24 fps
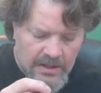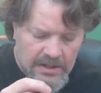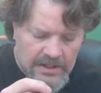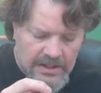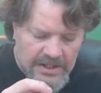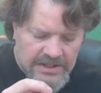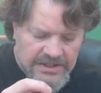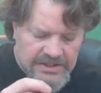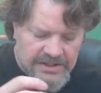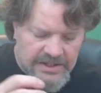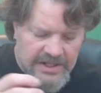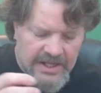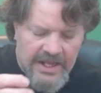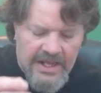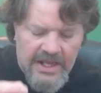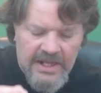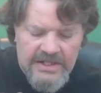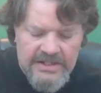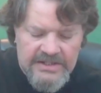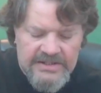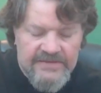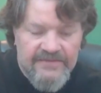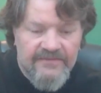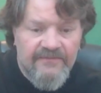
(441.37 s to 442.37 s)
actually
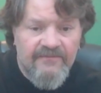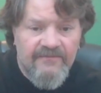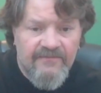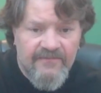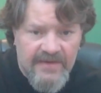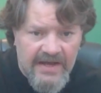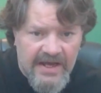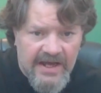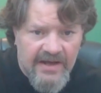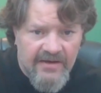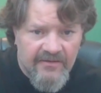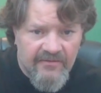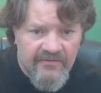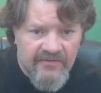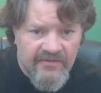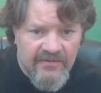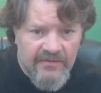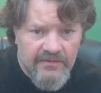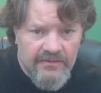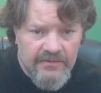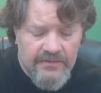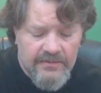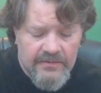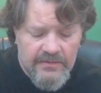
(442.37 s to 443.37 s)
has 5
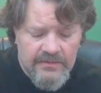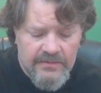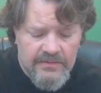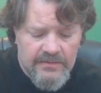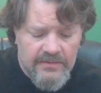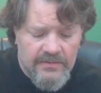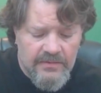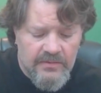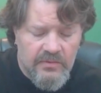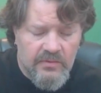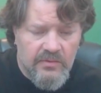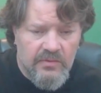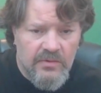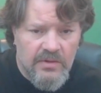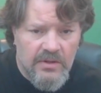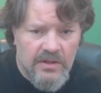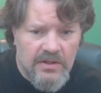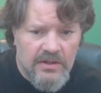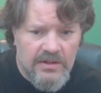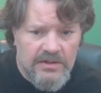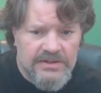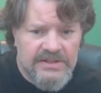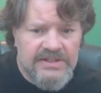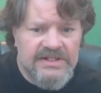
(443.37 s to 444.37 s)

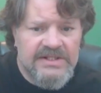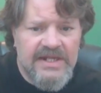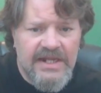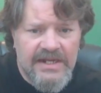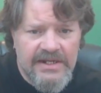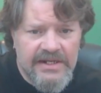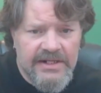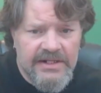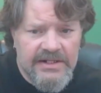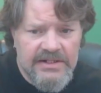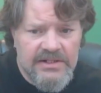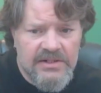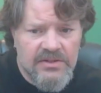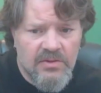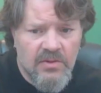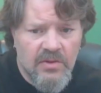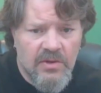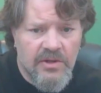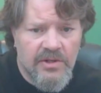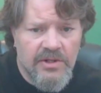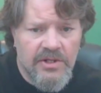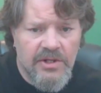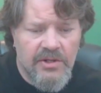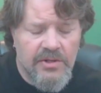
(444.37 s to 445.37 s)
settings
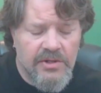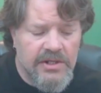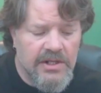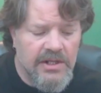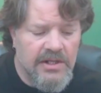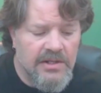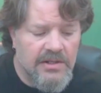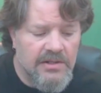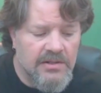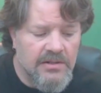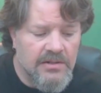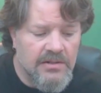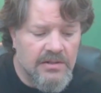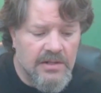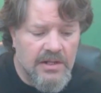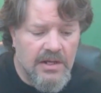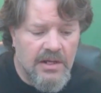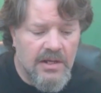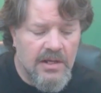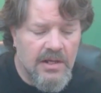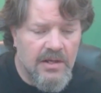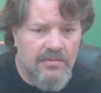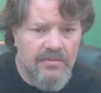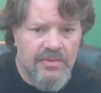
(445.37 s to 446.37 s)
where you can
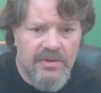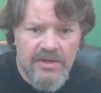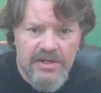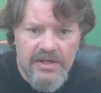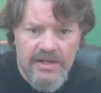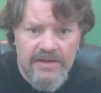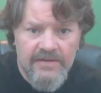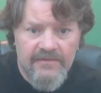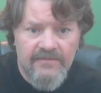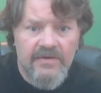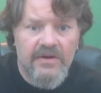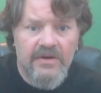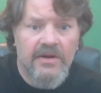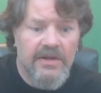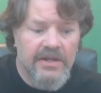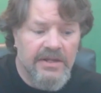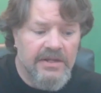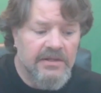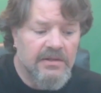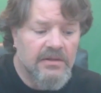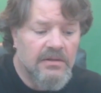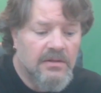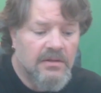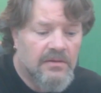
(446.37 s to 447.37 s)
put it at
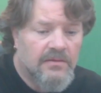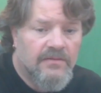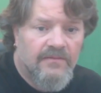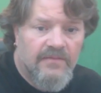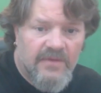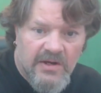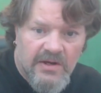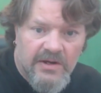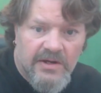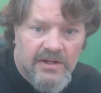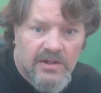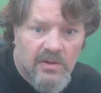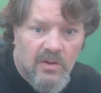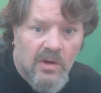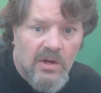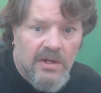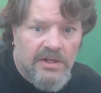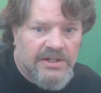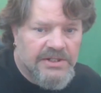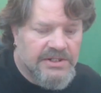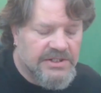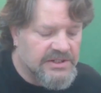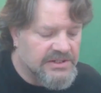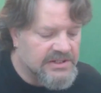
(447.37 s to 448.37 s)
varying
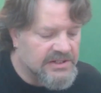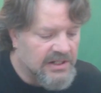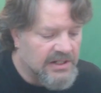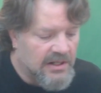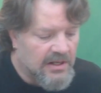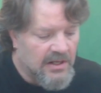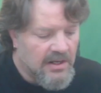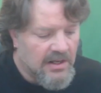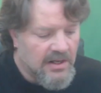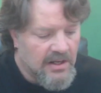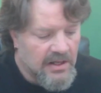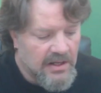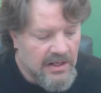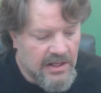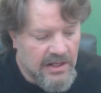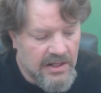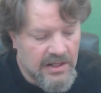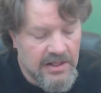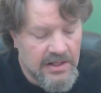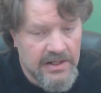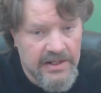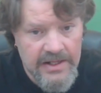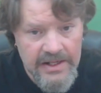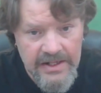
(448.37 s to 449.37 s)
wattages,
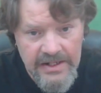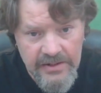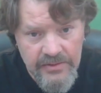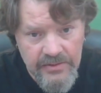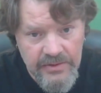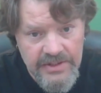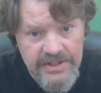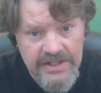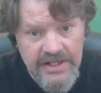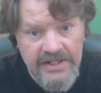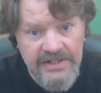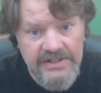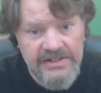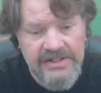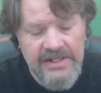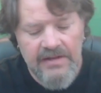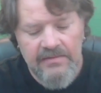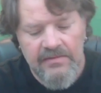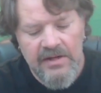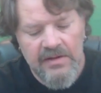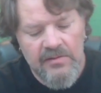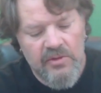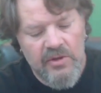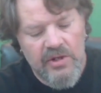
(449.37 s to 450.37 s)
and it retains
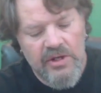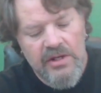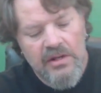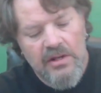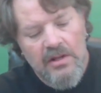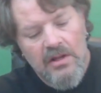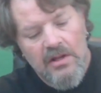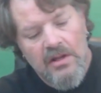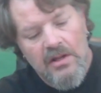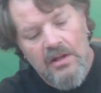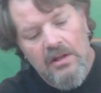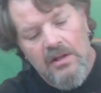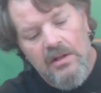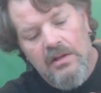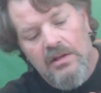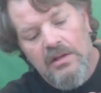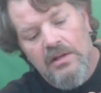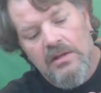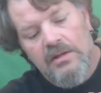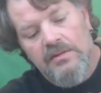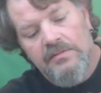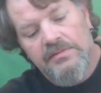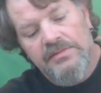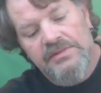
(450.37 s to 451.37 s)
that memory.
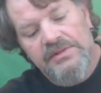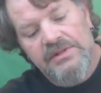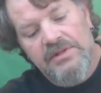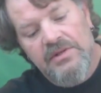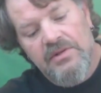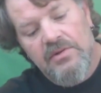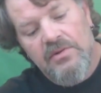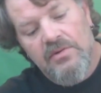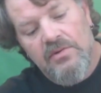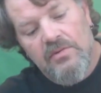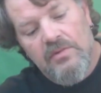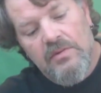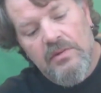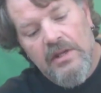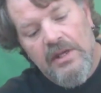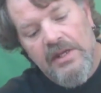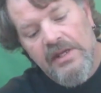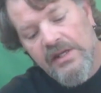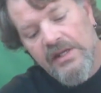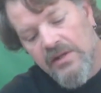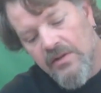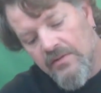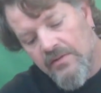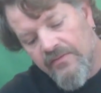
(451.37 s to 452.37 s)
So
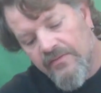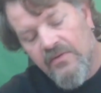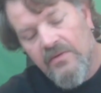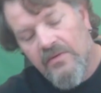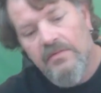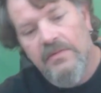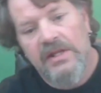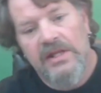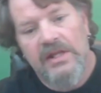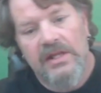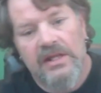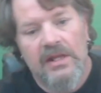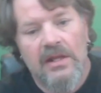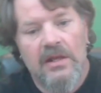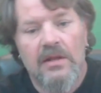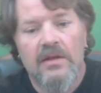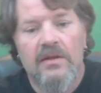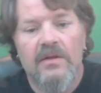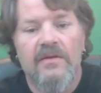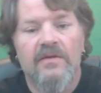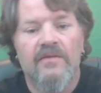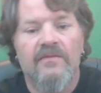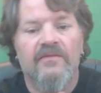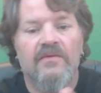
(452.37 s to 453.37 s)
like from the
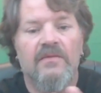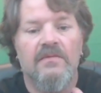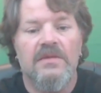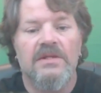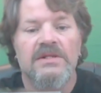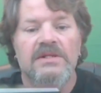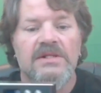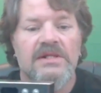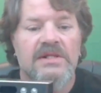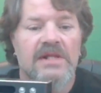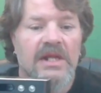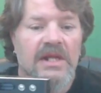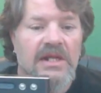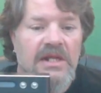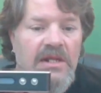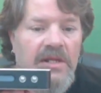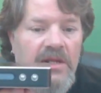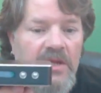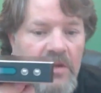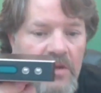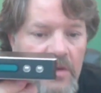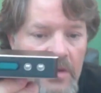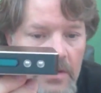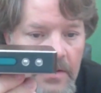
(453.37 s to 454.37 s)
state
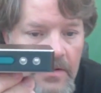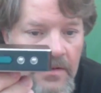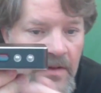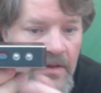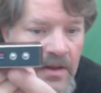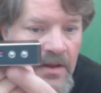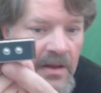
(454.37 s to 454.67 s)
here,